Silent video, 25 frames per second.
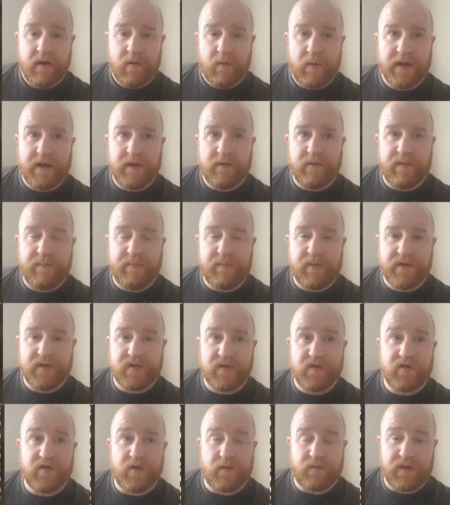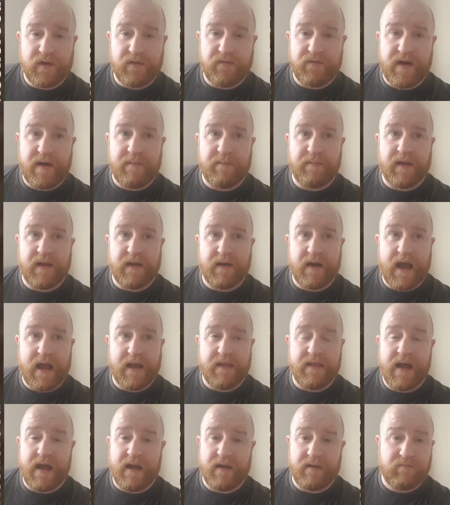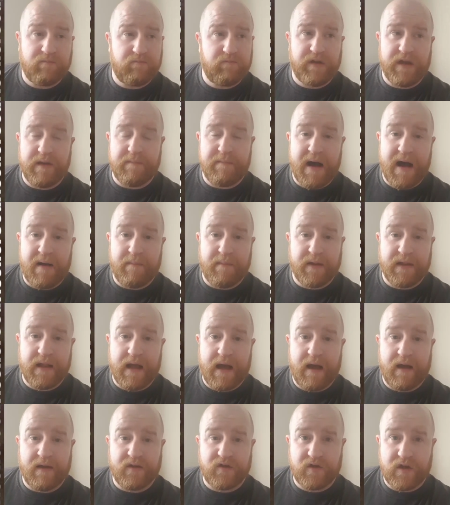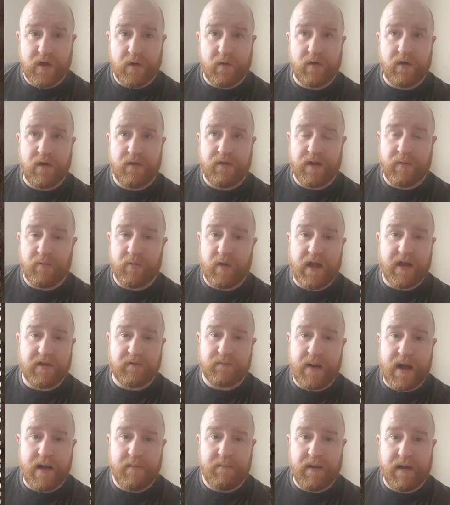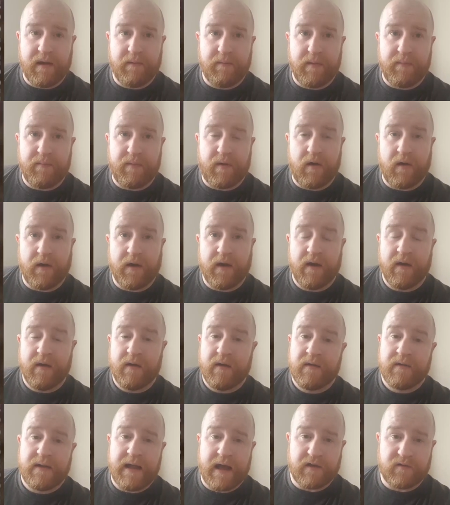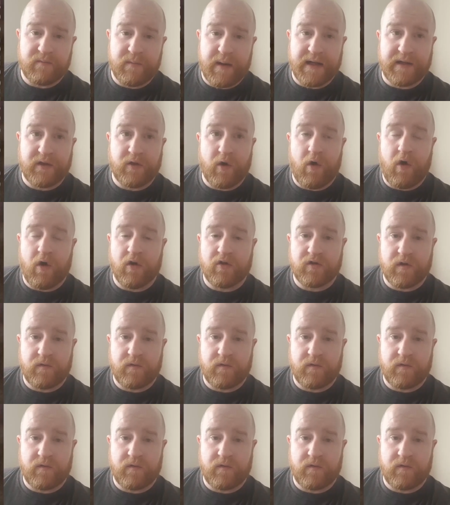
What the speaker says: When you're in prison and stuff, your family, like that, your mum and that, are still going to think, well, that's my baby boy, that's my dog.